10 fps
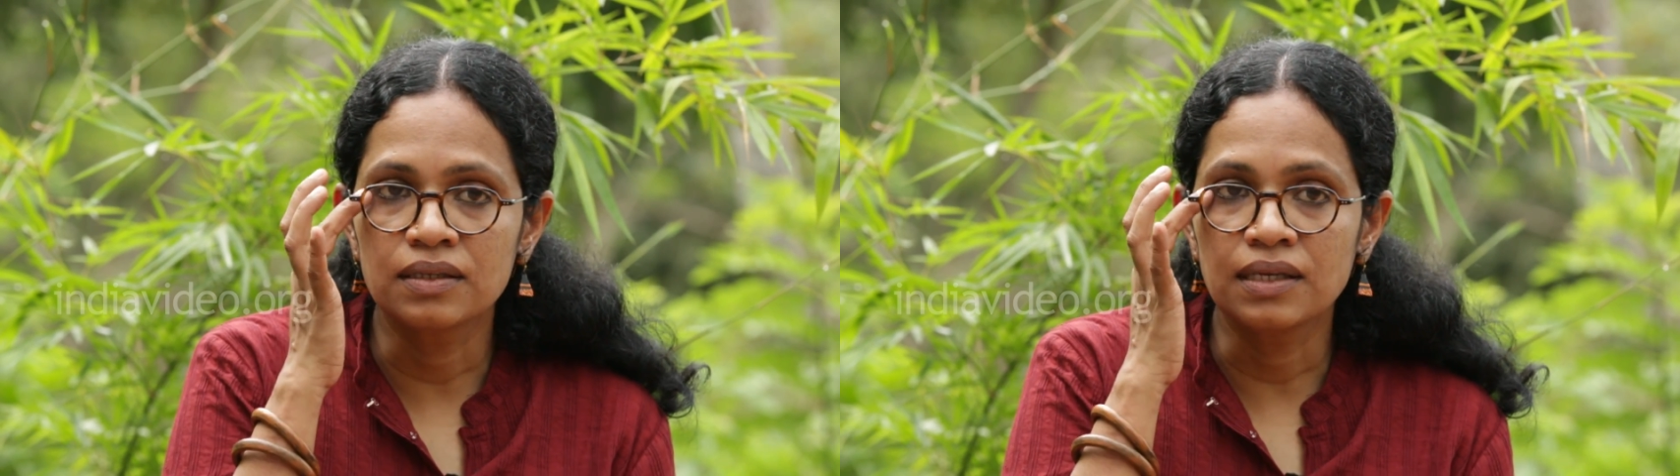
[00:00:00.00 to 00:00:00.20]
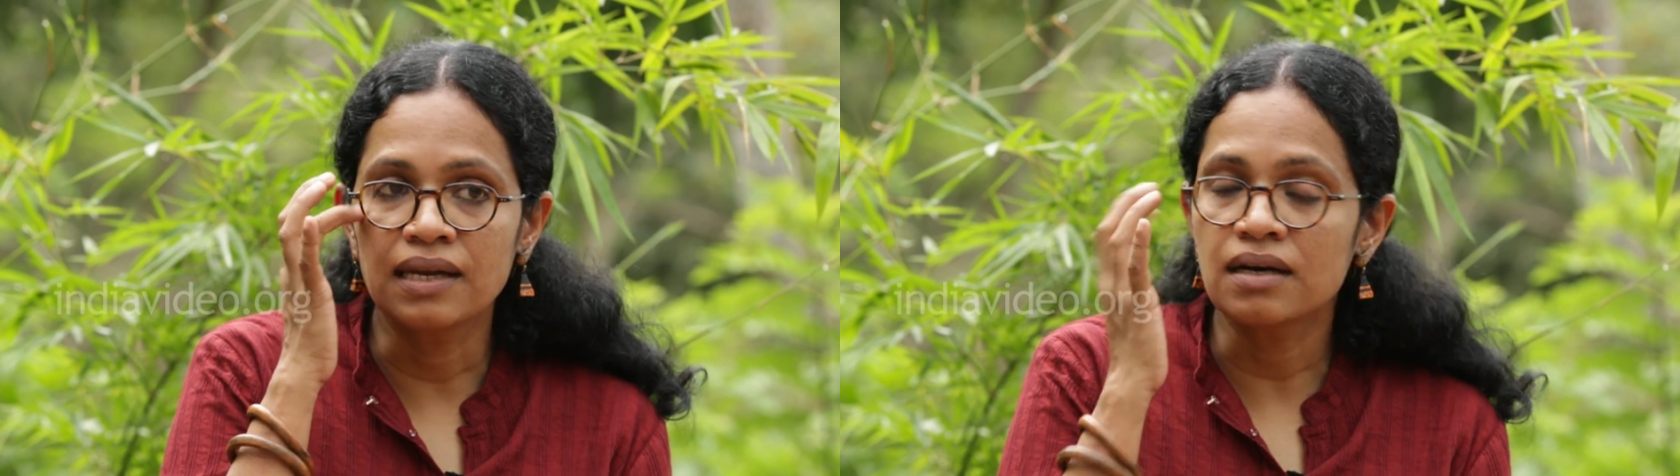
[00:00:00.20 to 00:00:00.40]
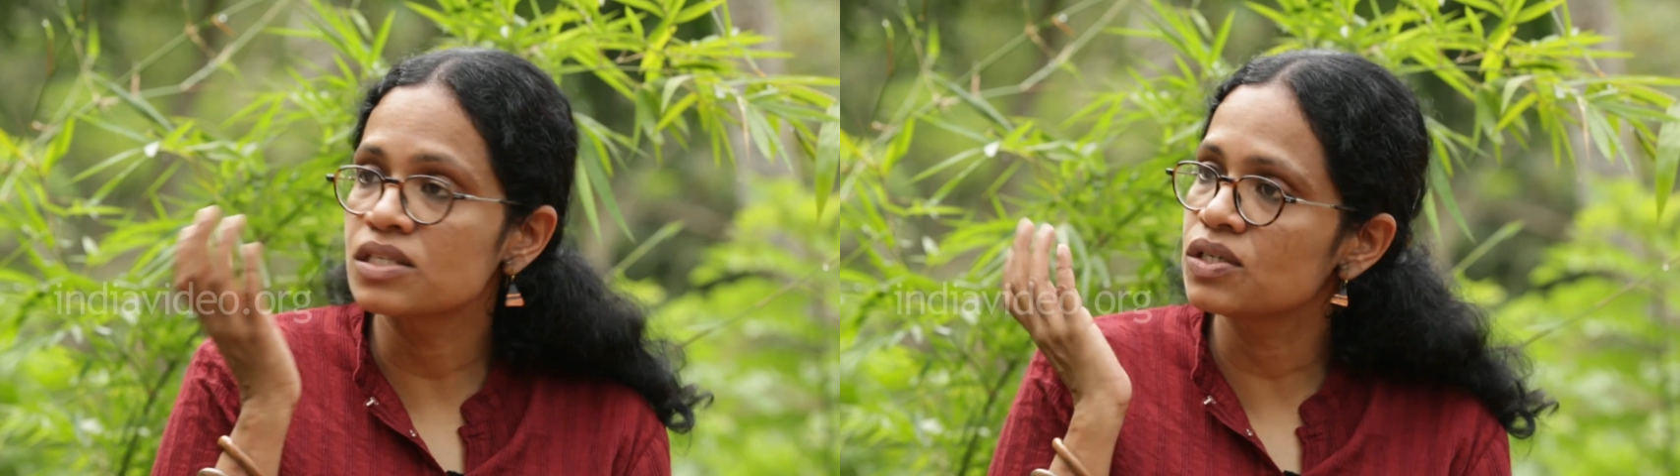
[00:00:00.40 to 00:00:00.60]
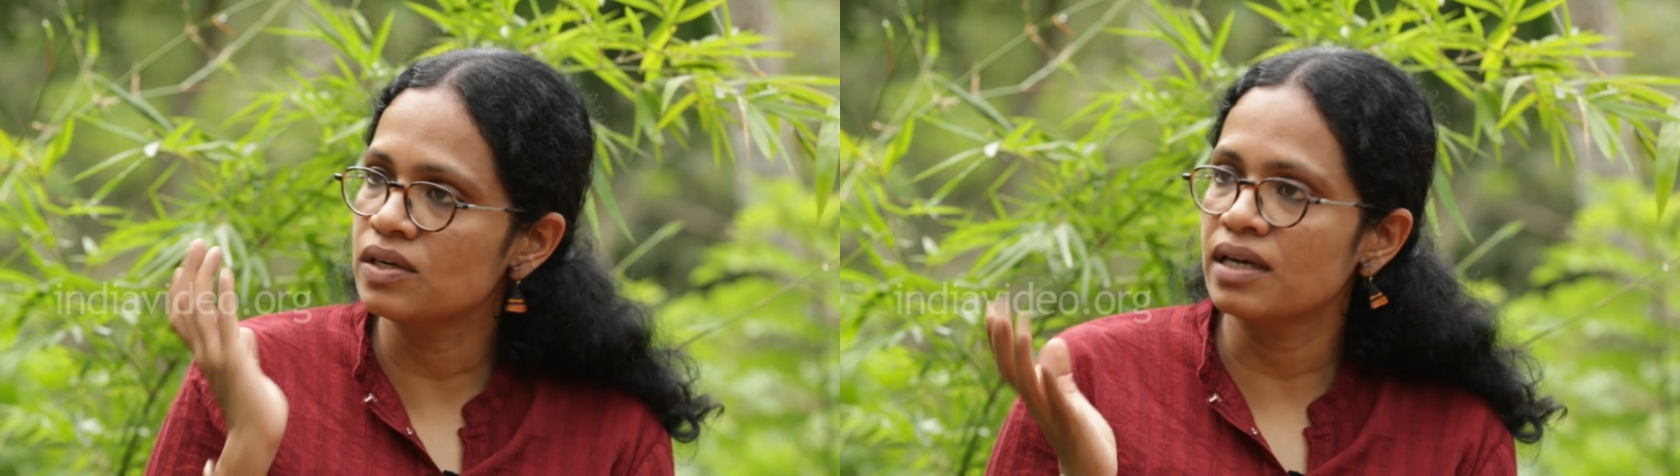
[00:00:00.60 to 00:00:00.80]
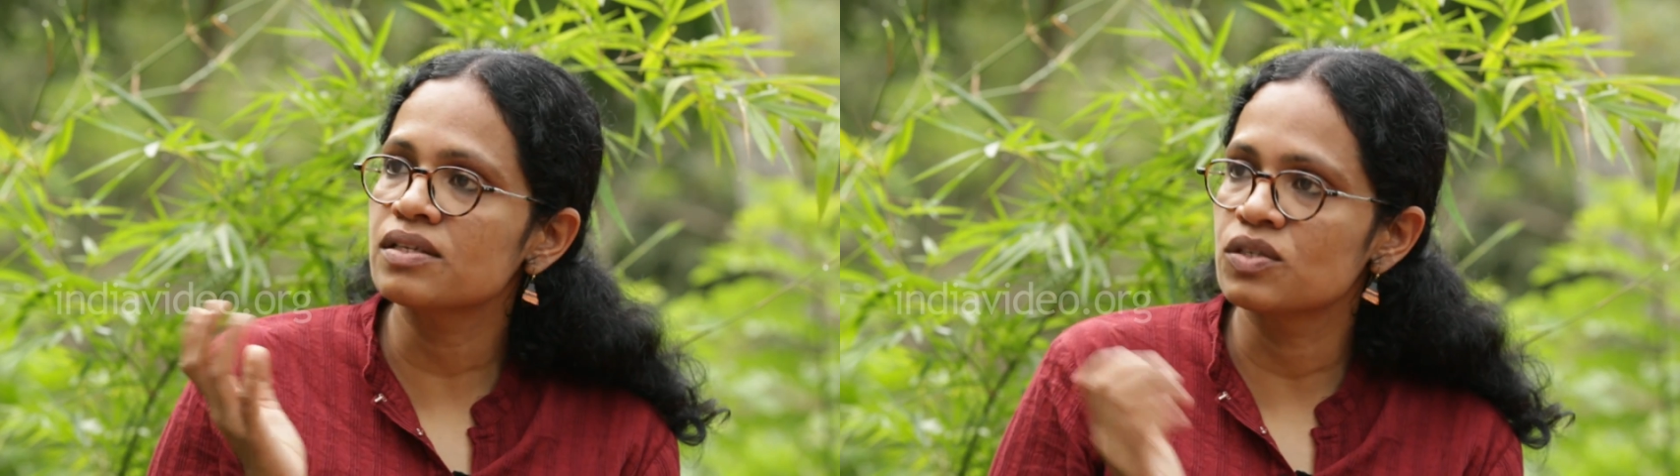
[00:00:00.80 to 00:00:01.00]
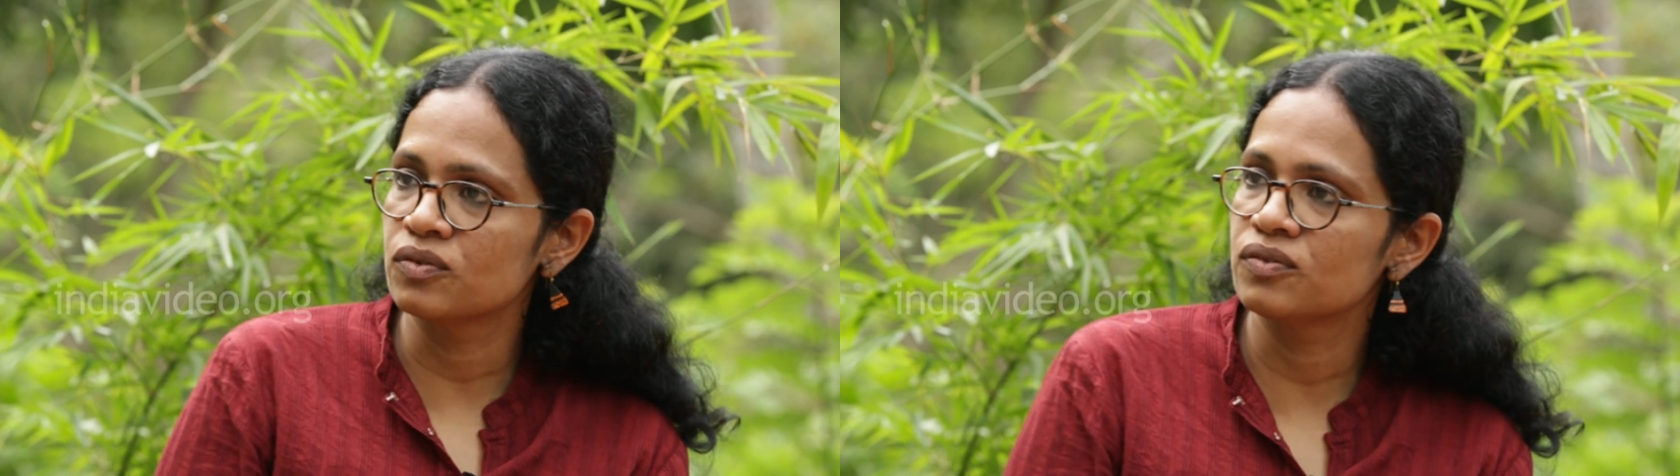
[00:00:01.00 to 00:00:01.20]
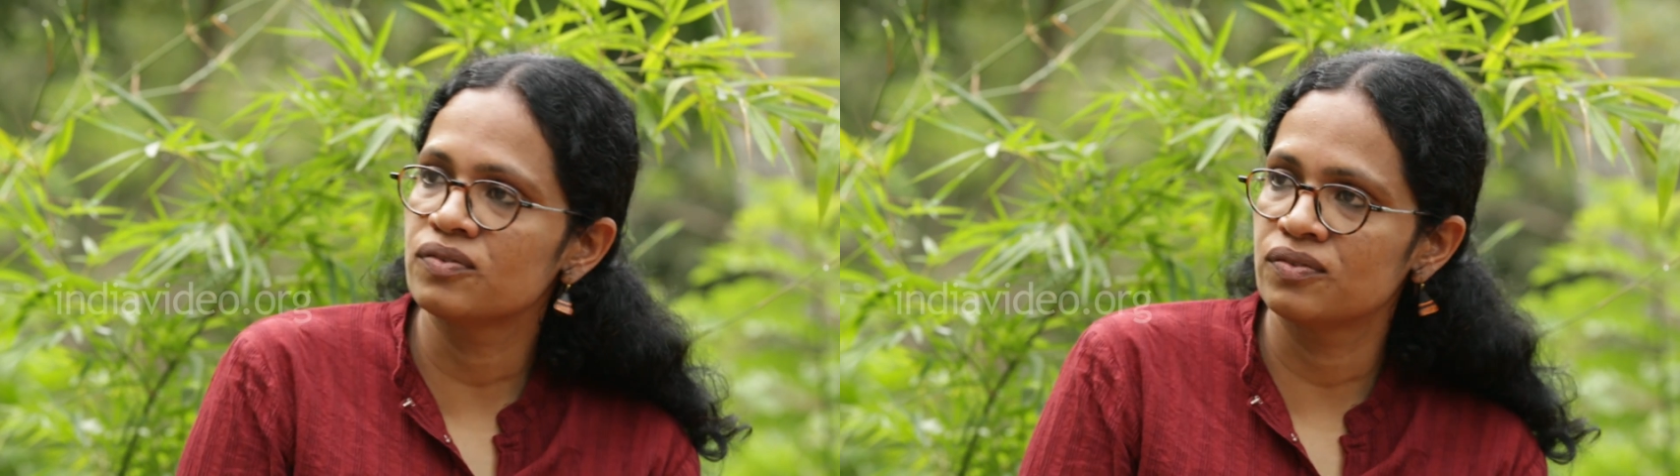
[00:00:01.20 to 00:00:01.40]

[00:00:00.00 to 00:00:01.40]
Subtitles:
are the last tracts of